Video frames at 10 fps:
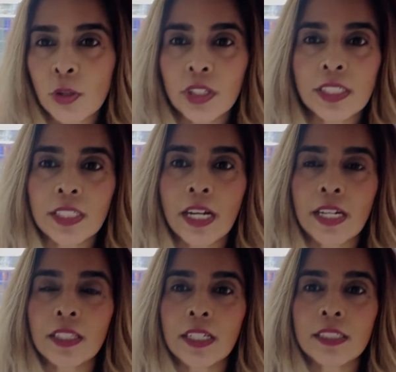to these
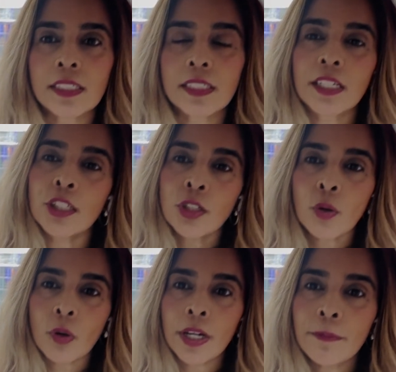guidelines and say, you know
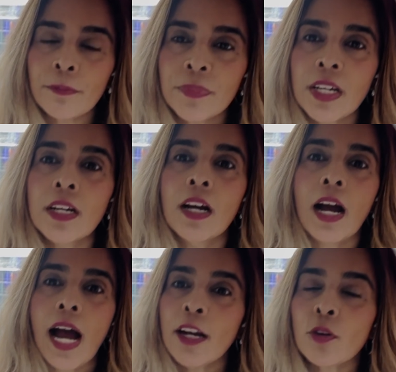what,
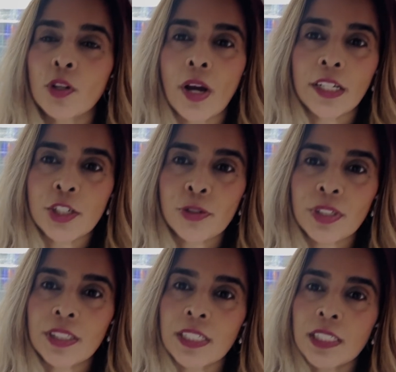I don't know how to
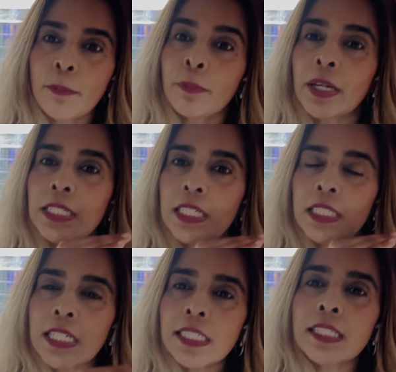treat this, but
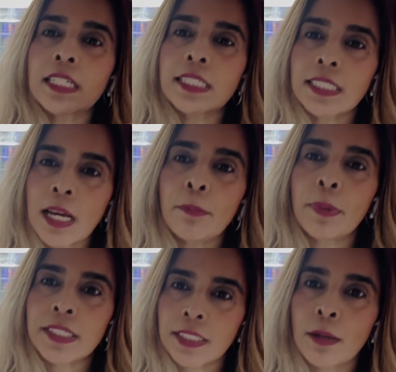this is a
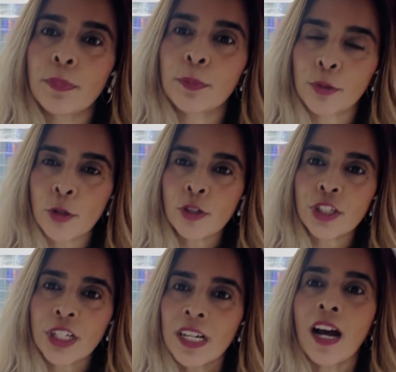step-by-step
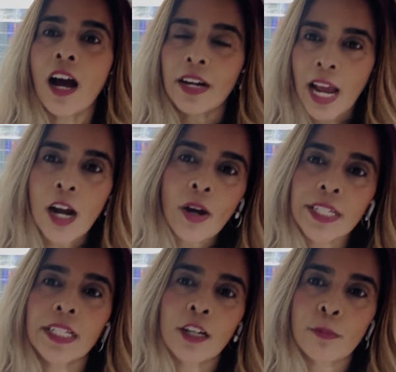approach on how I
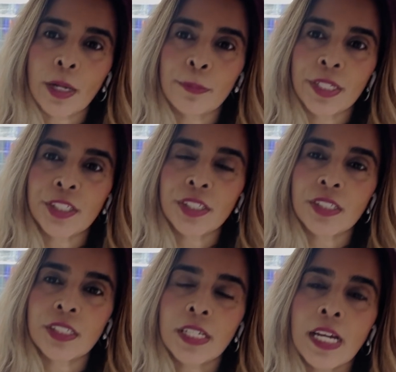can help my
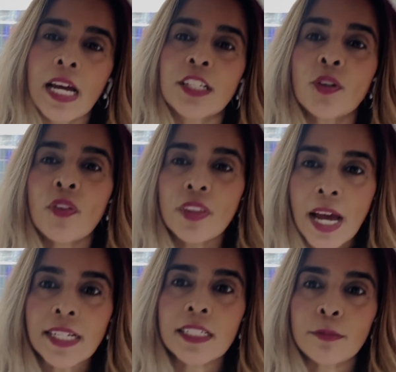patients. And so
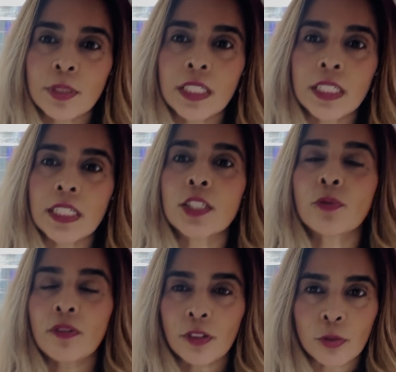that to me is
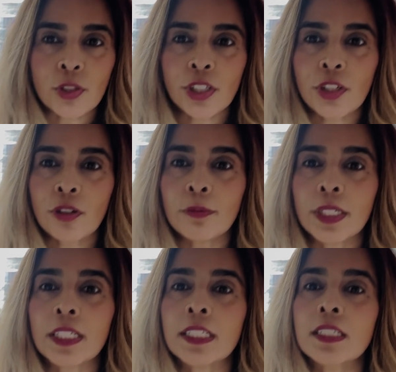revolutionary,
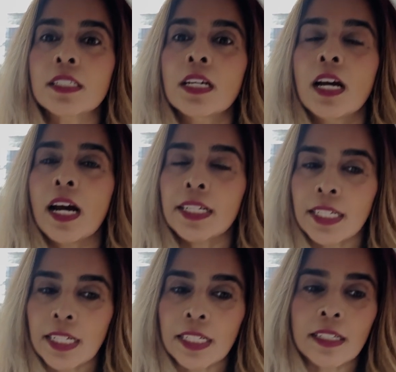because
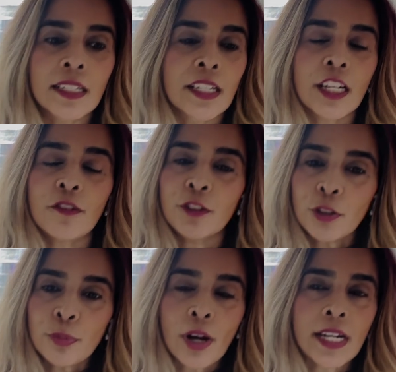again, if
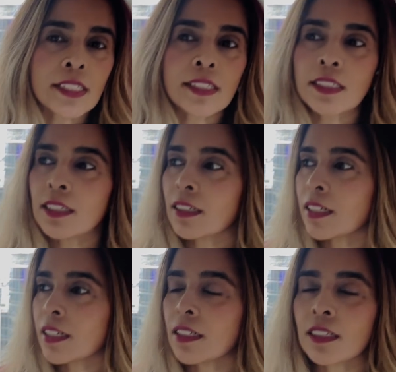you're practicing
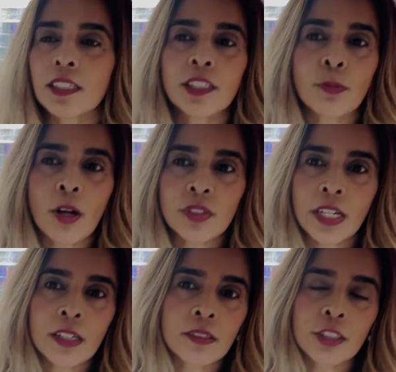in small
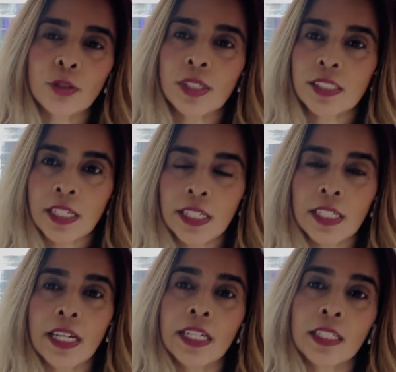town USA
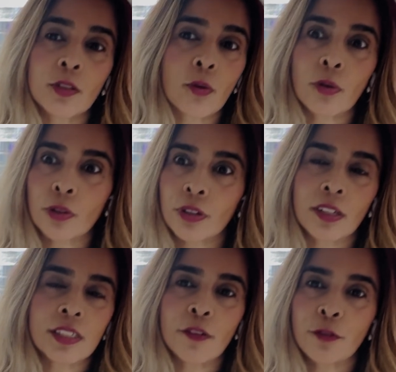or a
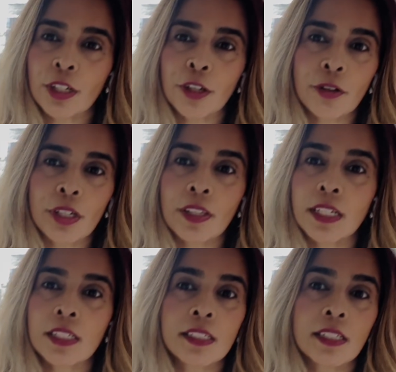different area
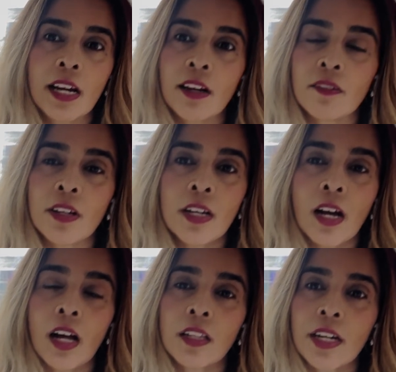that doesn't have
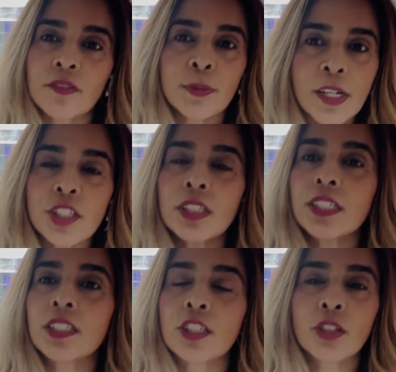a lot of
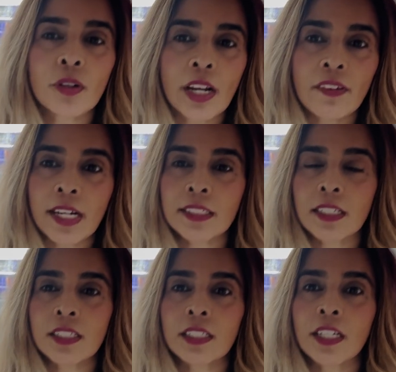specialists and you don't have
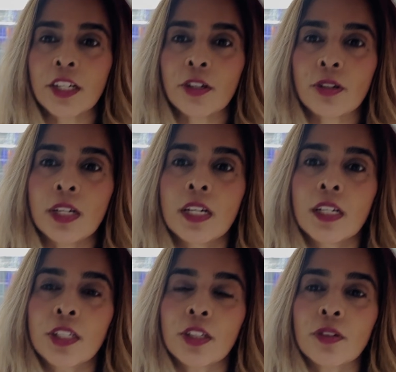access to care,
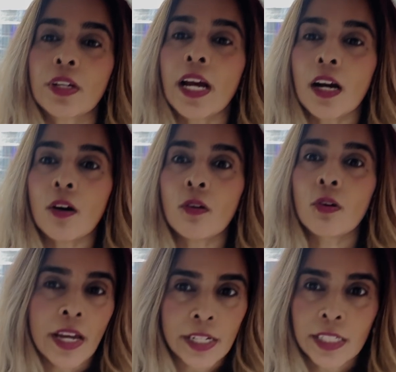now
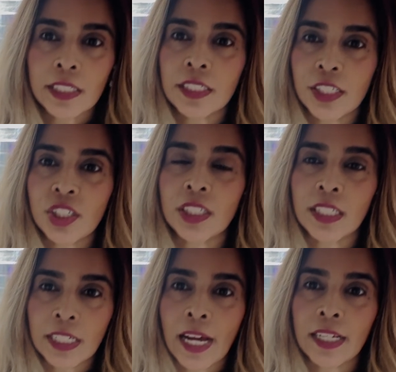any clinician
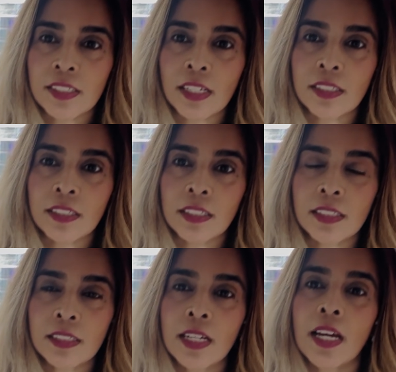can access
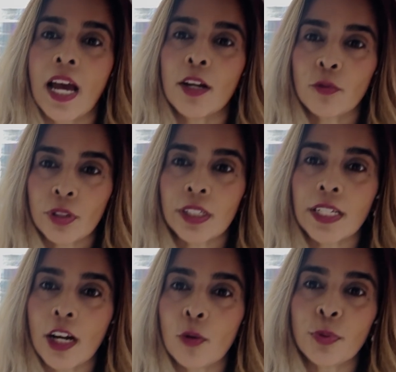this and really
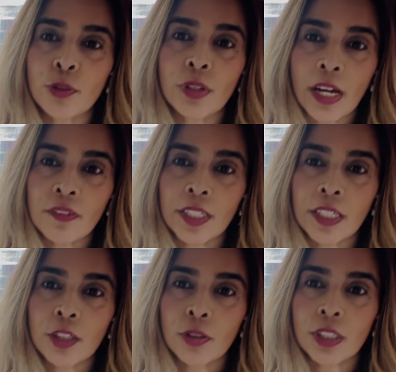help you
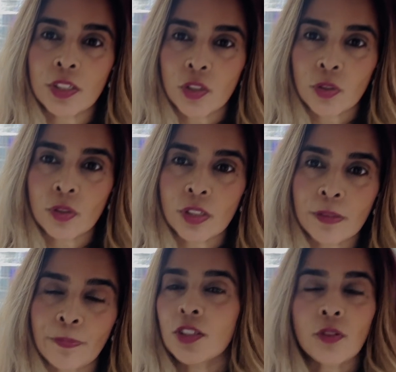navigate your concerns.
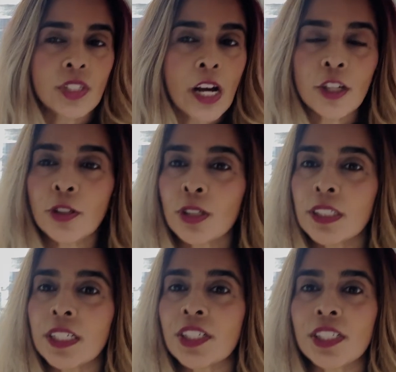So tell your
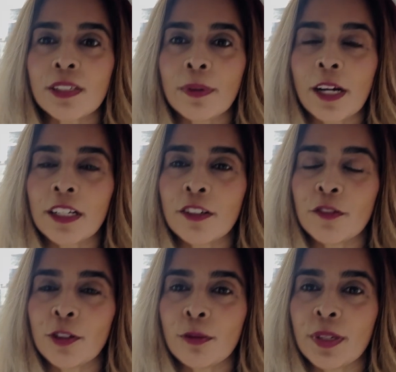clinicians about it if
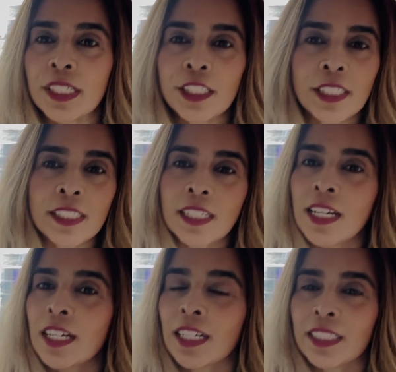you're a patient.
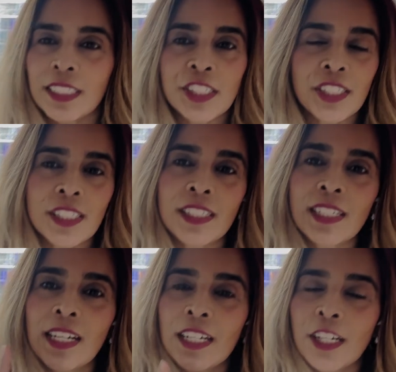Clinicians,
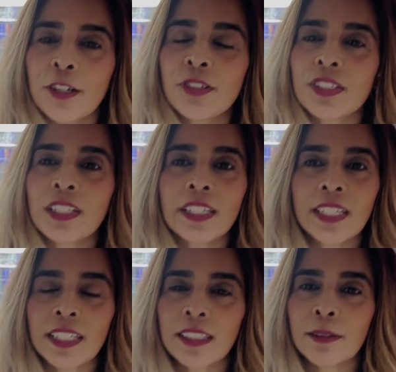here's the
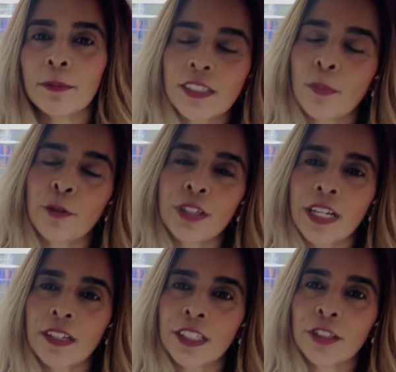link in the summary
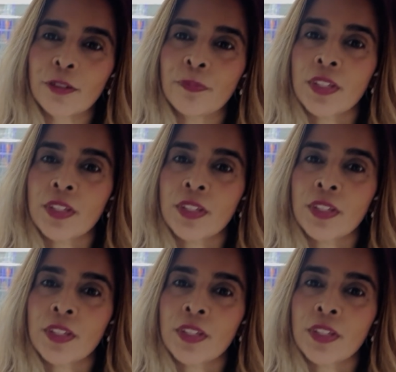down here.